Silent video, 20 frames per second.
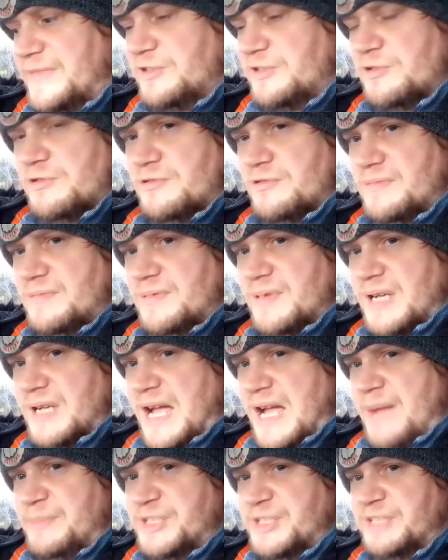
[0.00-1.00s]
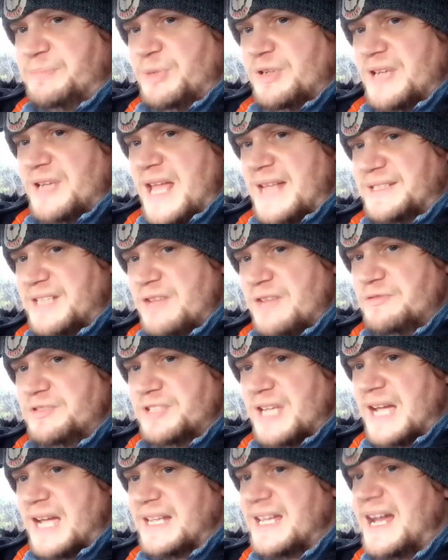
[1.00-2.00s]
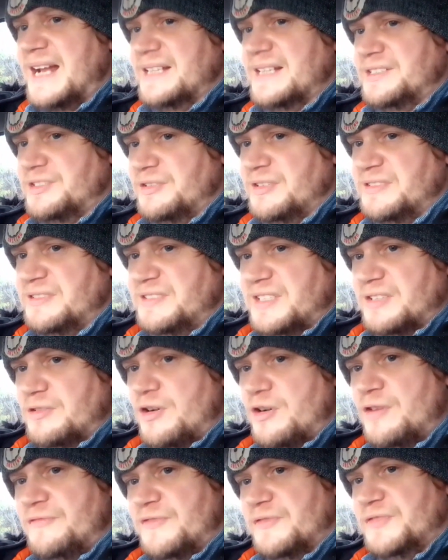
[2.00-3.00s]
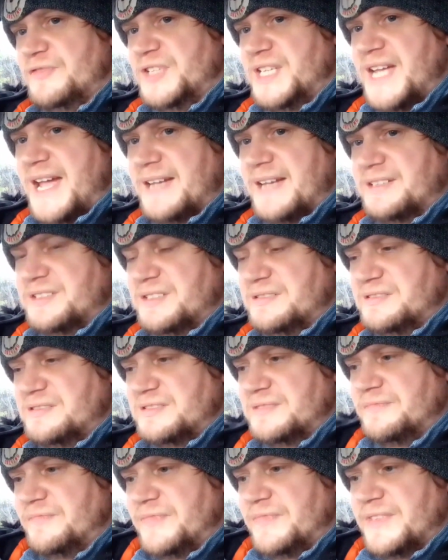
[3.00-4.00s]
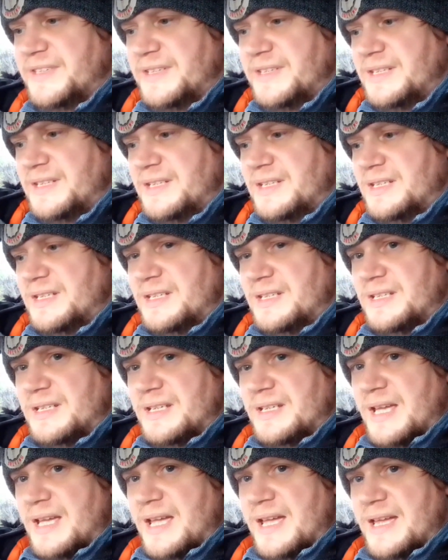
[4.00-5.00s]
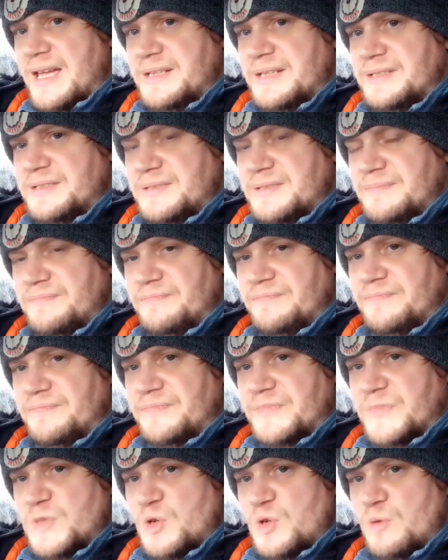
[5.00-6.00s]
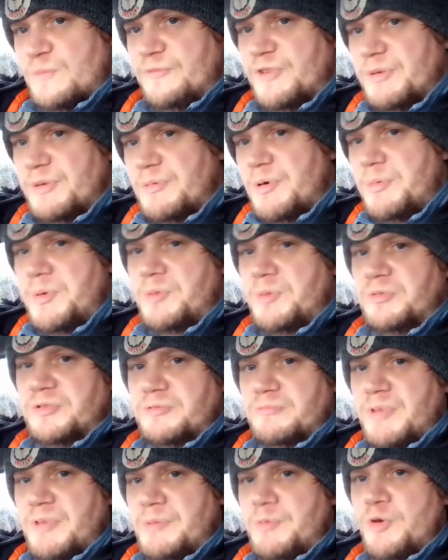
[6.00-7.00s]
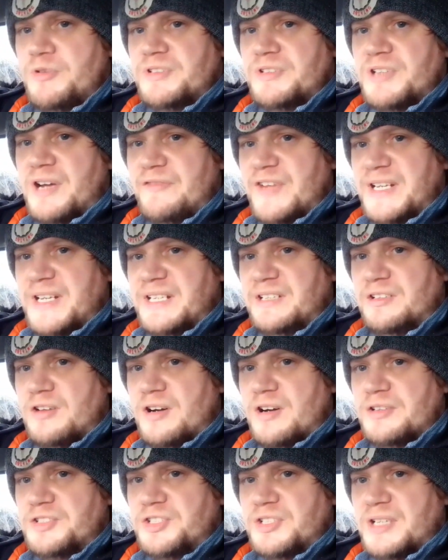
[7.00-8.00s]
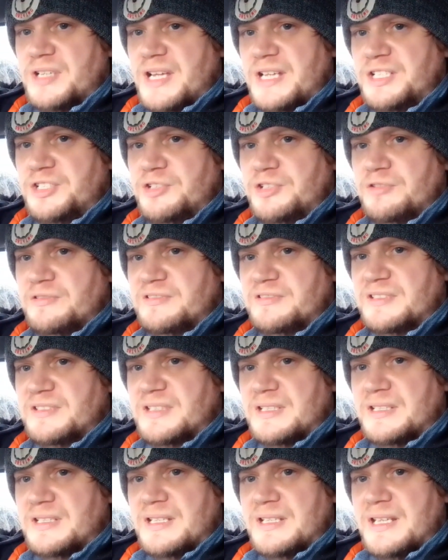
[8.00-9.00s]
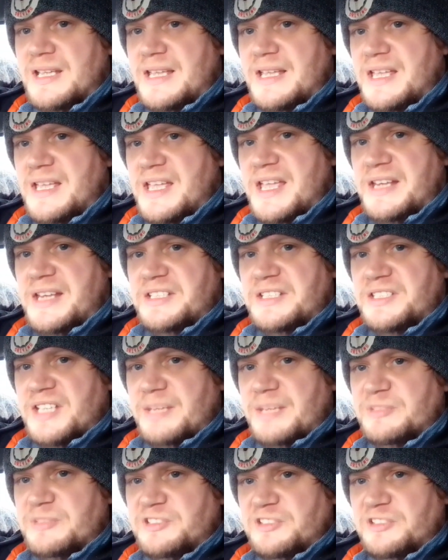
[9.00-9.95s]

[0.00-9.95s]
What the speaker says: So I'm just putting that down to a characteristic of the Cactus, and hopefully we won't have any clutch issues anytime